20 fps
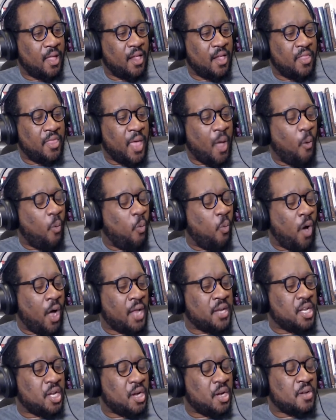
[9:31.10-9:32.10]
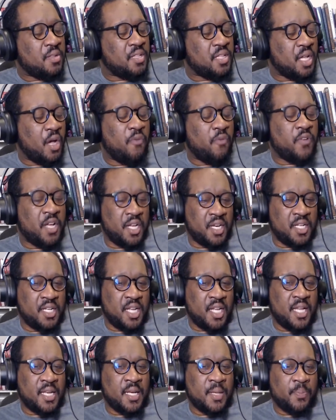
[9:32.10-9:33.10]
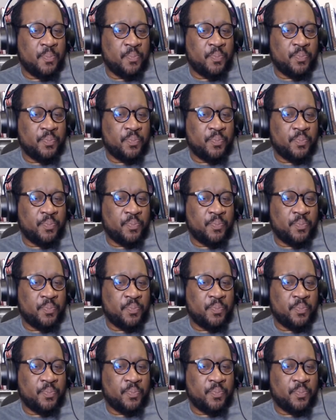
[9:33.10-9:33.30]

that Wanda herself could have done